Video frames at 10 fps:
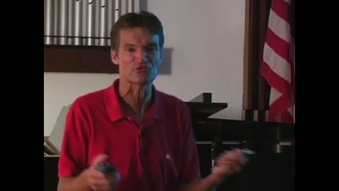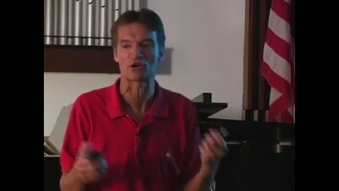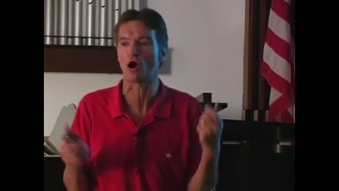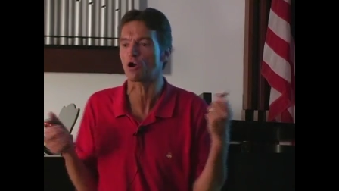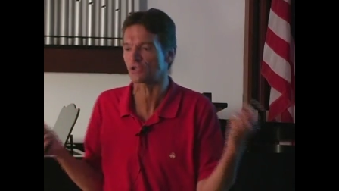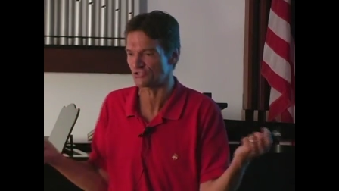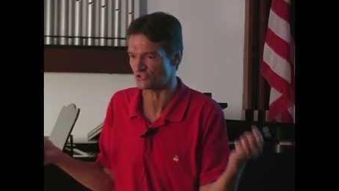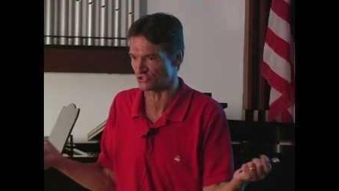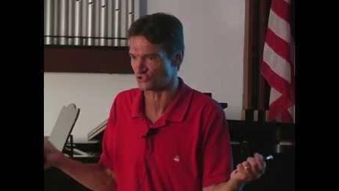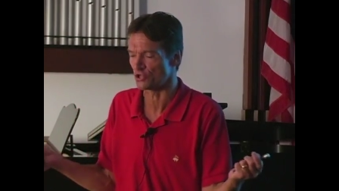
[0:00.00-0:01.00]
the
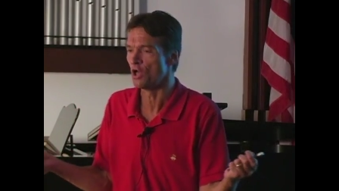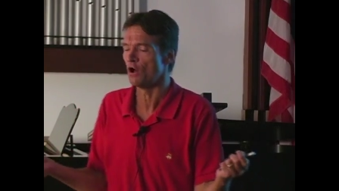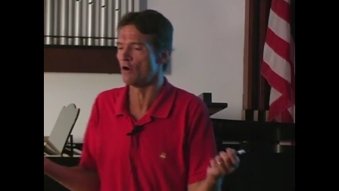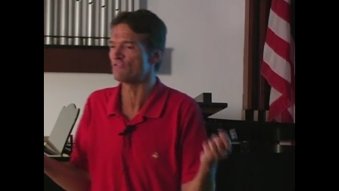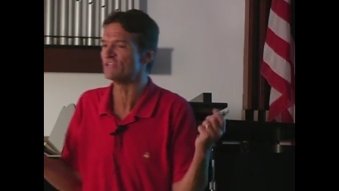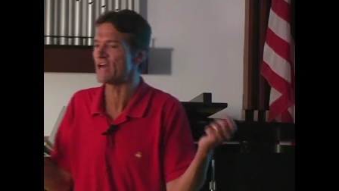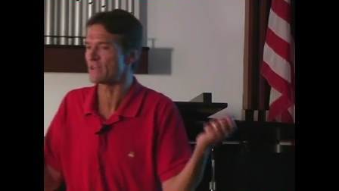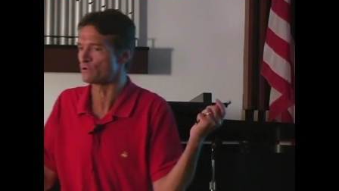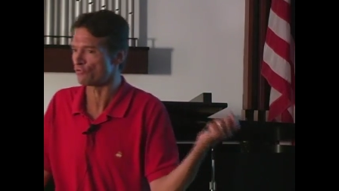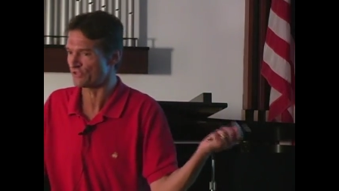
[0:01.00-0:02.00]
carcasses of the dead
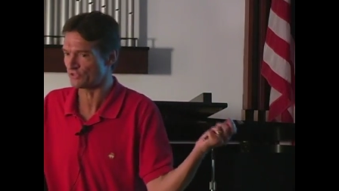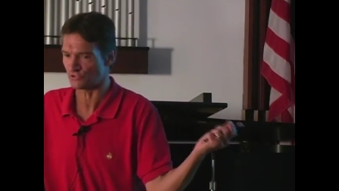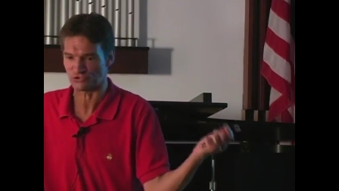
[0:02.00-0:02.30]
endothelial